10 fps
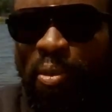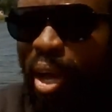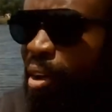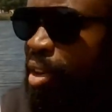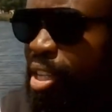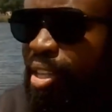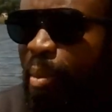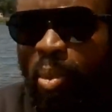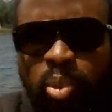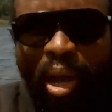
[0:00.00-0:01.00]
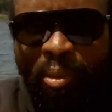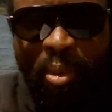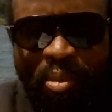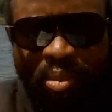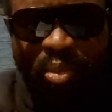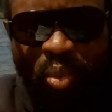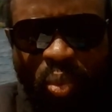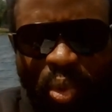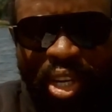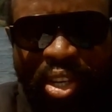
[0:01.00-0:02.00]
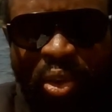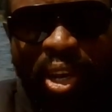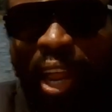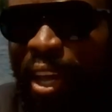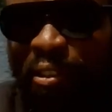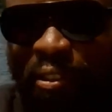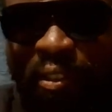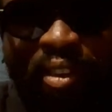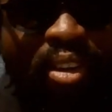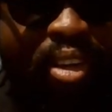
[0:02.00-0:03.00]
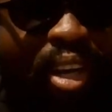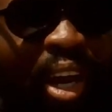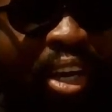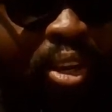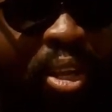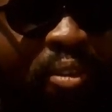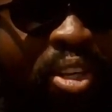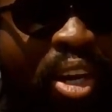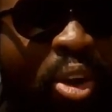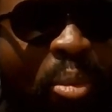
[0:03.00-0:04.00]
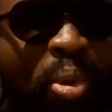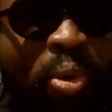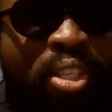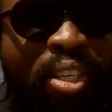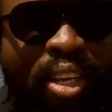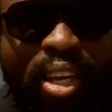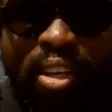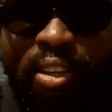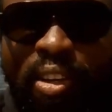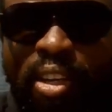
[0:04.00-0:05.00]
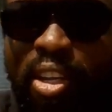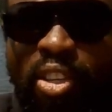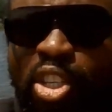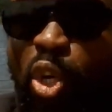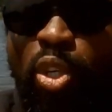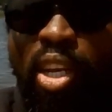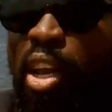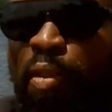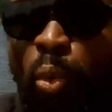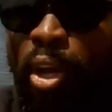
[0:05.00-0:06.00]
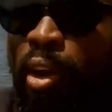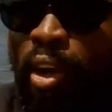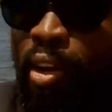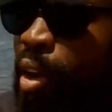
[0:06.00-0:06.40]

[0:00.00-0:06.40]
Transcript: if you have any type of problem within your life and you're living in a community, there's a church everywhere in,